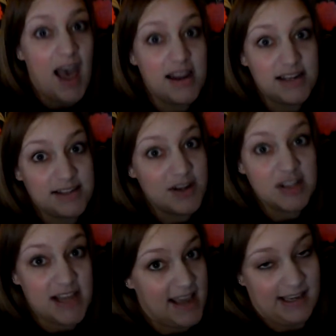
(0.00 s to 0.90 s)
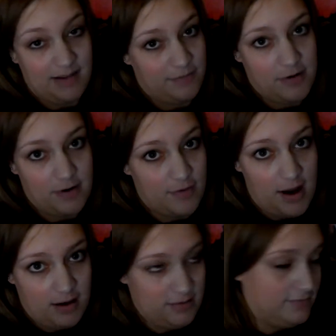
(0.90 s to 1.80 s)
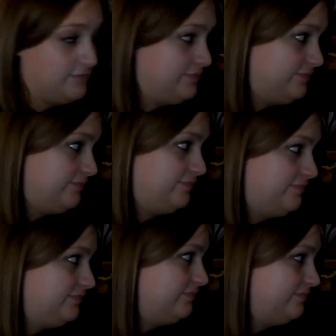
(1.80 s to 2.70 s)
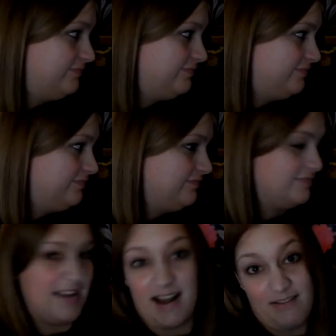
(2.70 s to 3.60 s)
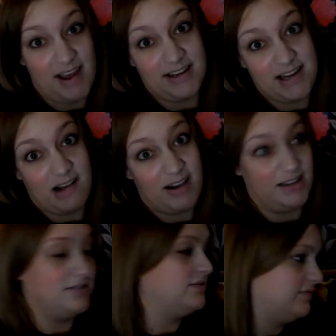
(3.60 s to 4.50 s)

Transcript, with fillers: And he's not taking him for a run. and I've had a shower.